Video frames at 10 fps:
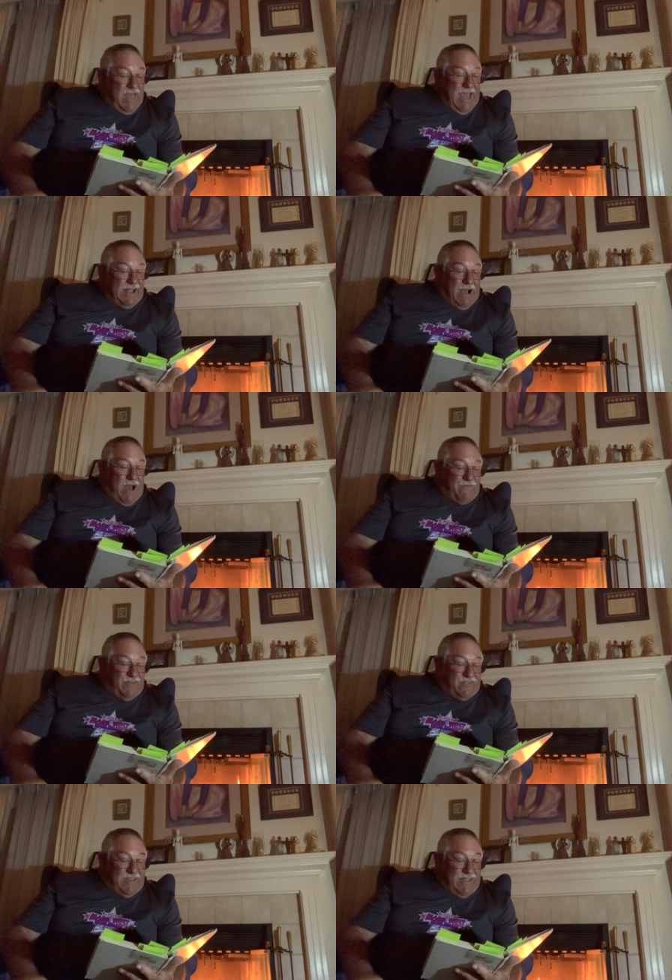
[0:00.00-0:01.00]
I cough
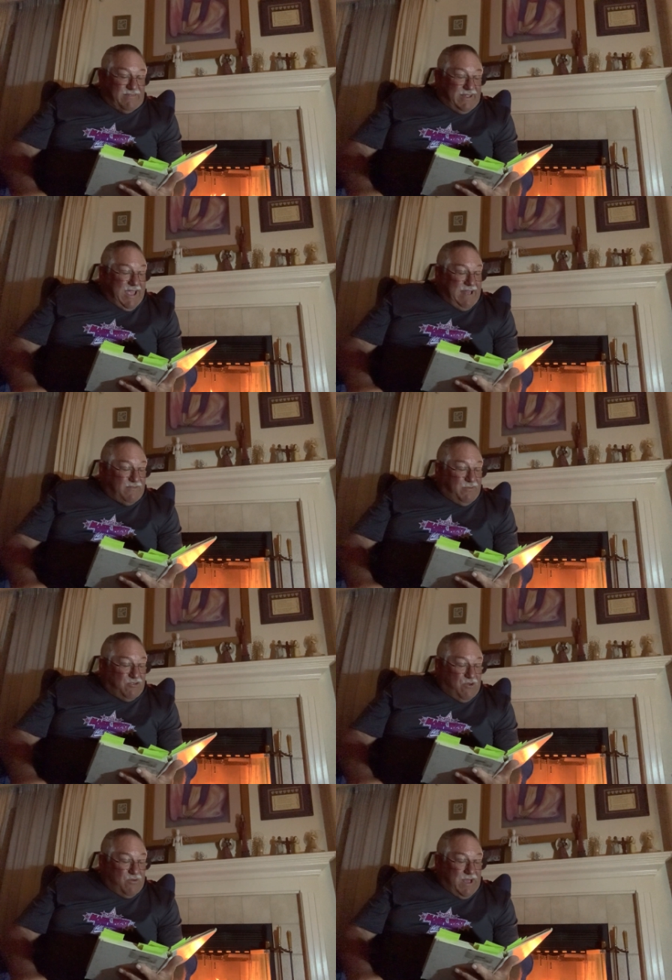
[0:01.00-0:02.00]
and sneeze and gasp and
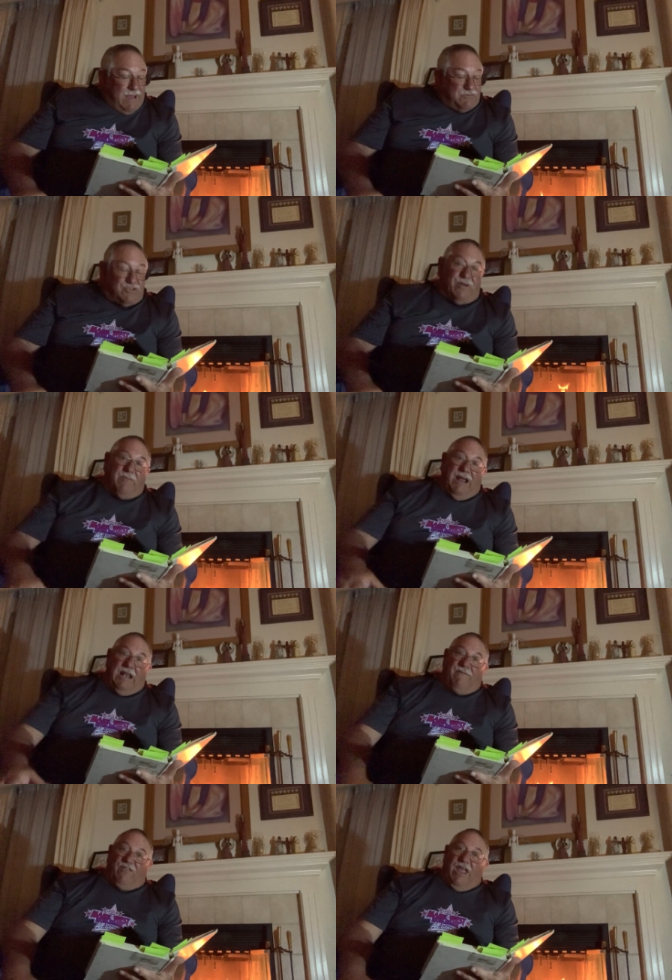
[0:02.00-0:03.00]
choke, I'm sure my
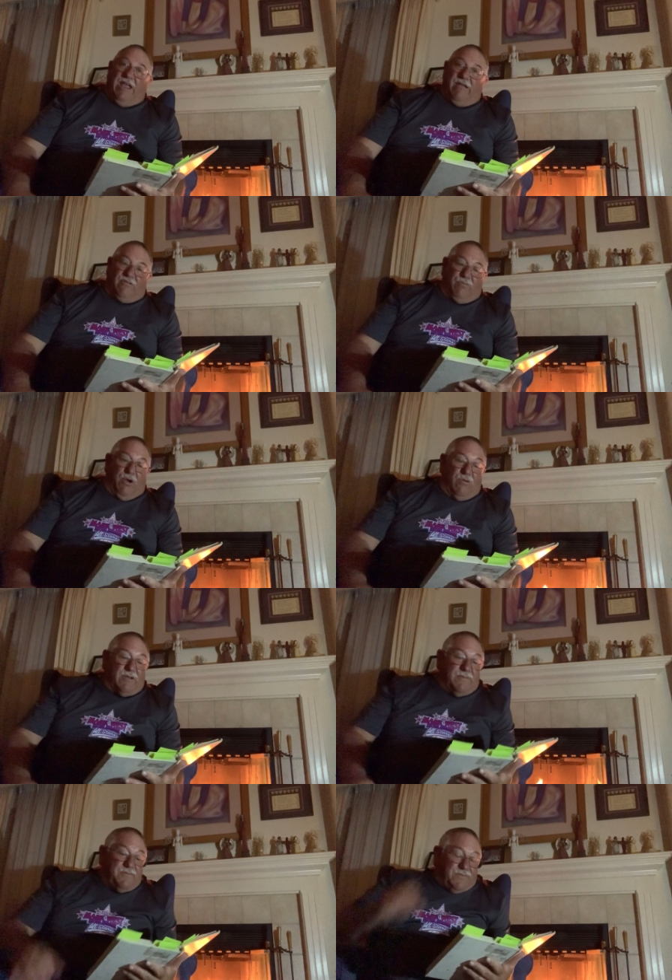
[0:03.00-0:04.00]
left leg is broke.